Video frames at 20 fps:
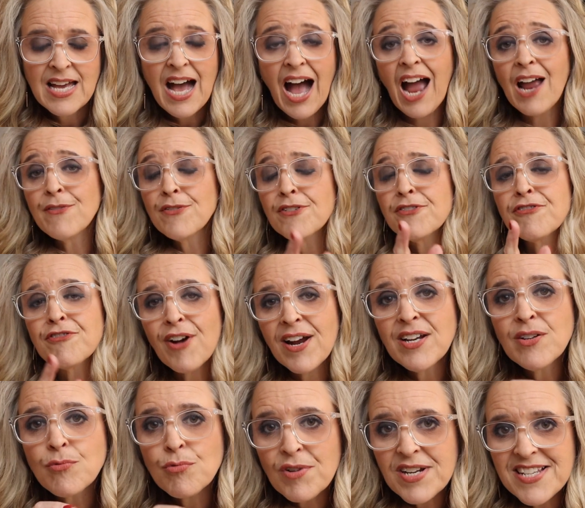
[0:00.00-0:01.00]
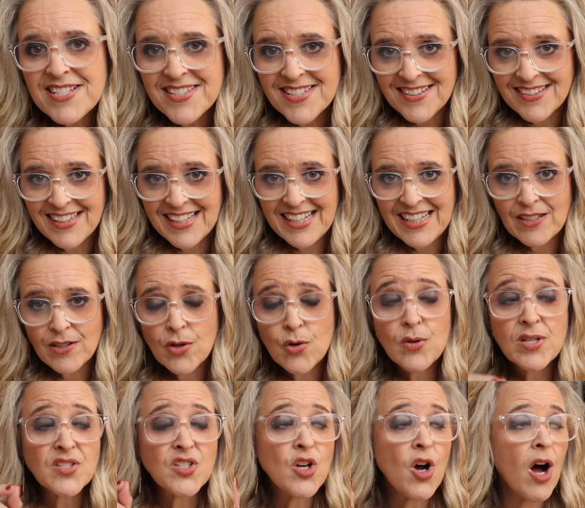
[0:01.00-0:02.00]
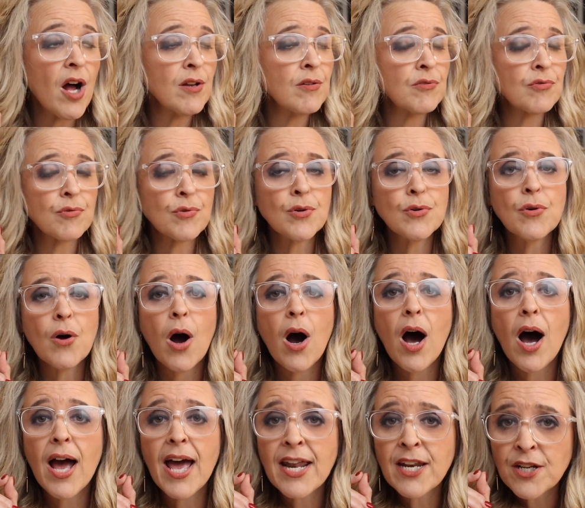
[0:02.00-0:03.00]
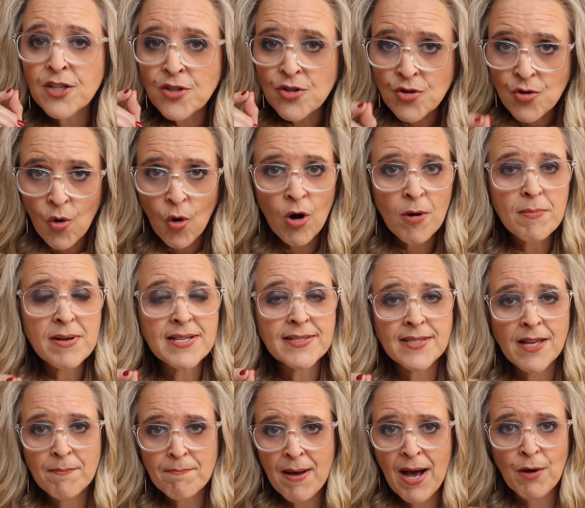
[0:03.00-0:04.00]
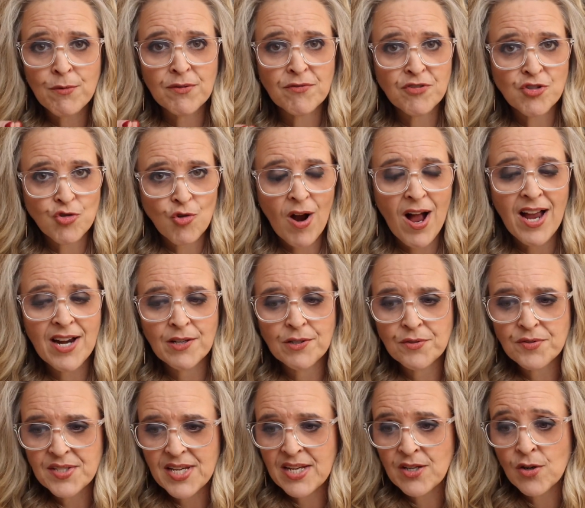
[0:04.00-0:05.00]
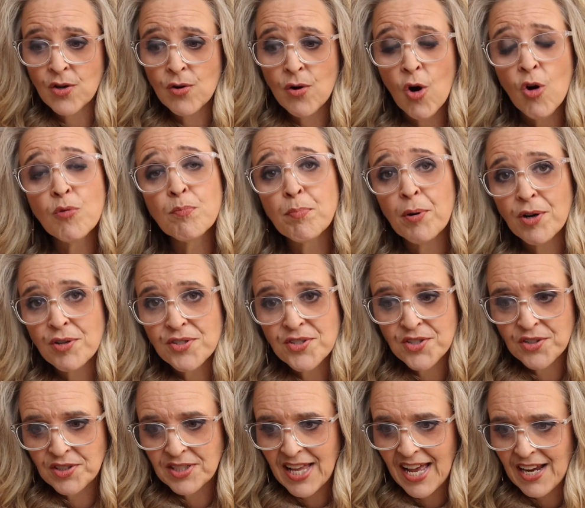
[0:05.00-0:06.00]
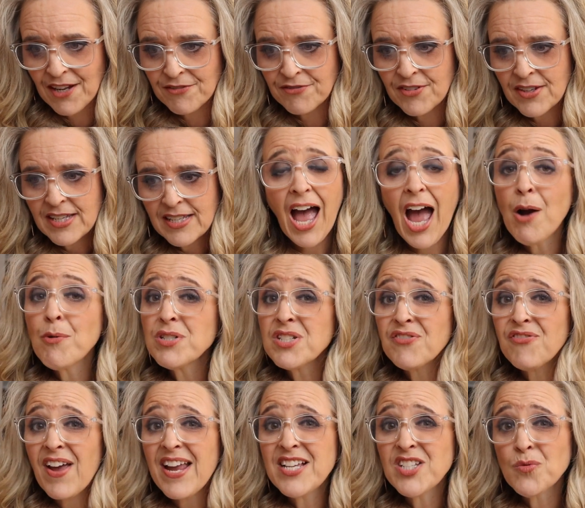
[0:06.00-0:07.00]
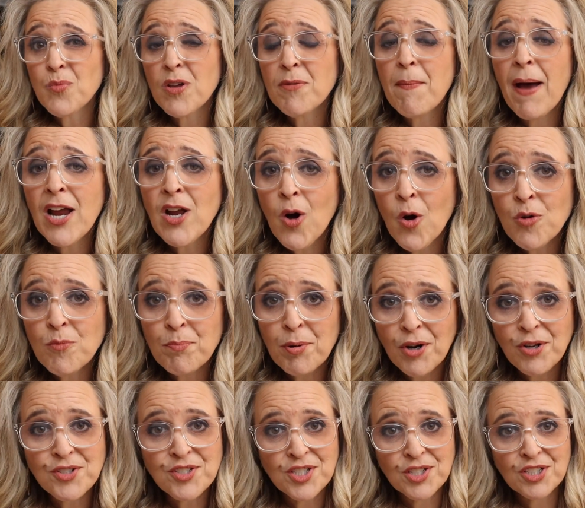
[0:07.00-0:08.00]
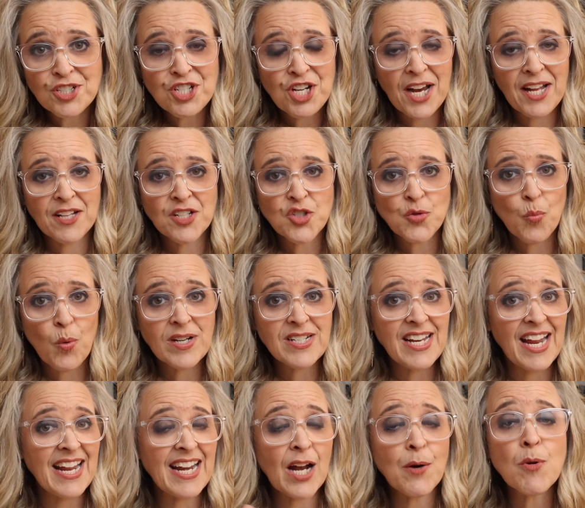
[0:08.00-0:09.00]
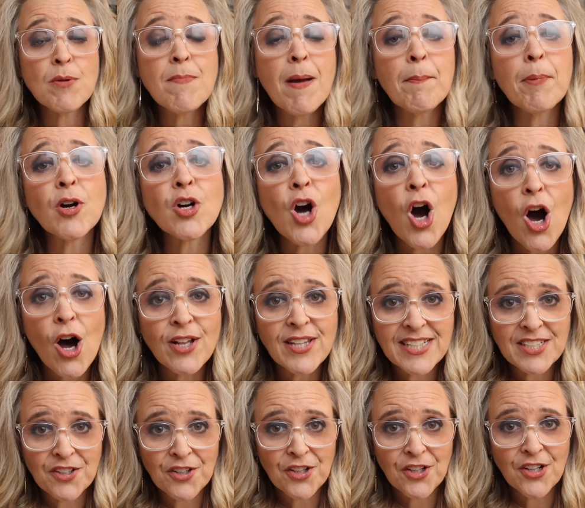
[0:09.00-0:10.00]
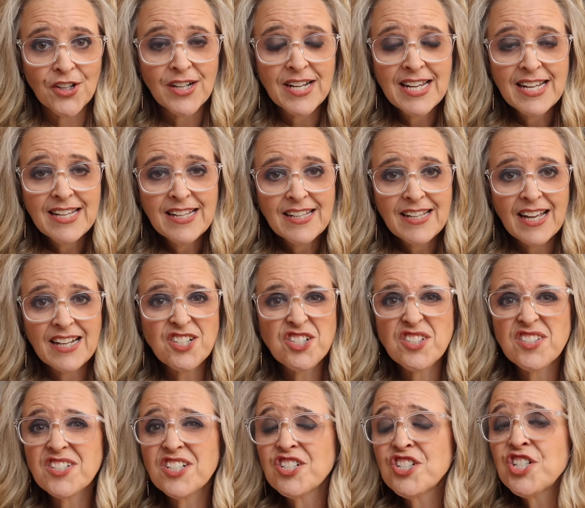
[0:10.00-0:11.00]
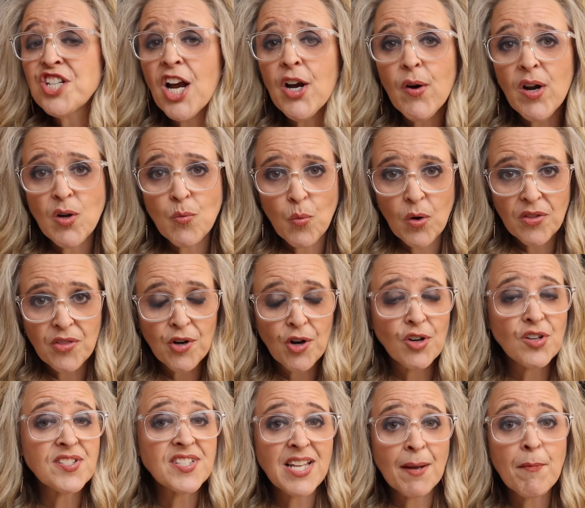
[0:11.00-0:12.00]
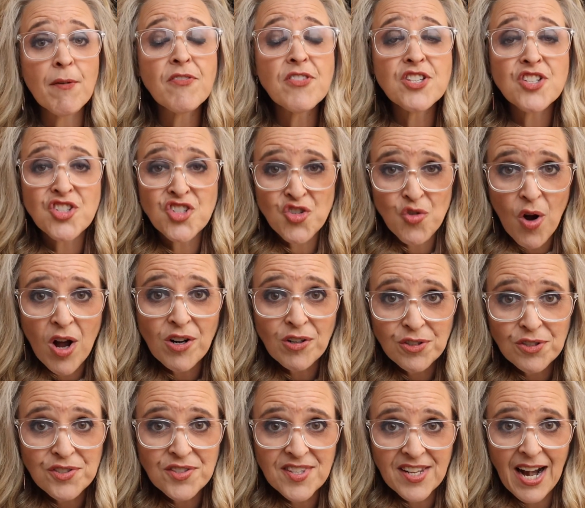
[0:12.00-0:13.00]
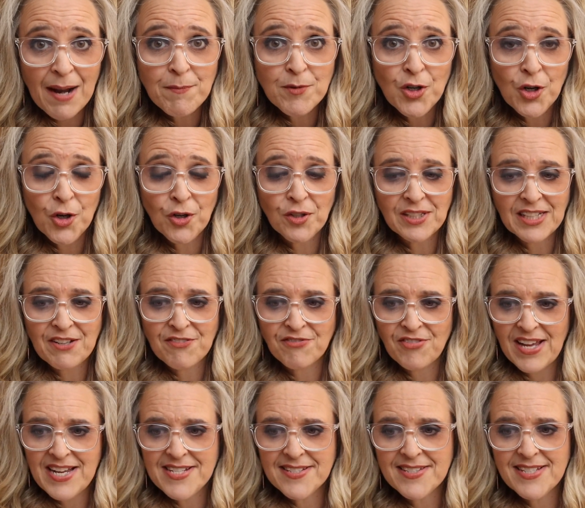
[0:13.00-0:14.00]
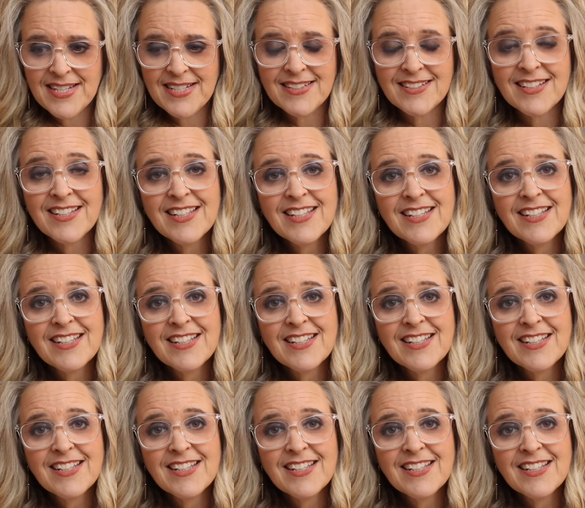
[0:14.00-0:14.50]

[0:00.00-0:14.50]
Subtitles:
I have a friend recently who has gone through an enormous amount of trials in her own personal life. I was faced with my own personal challenge one day, and I remember calling her and just sharing with her some of the struggles that I'm currently facing.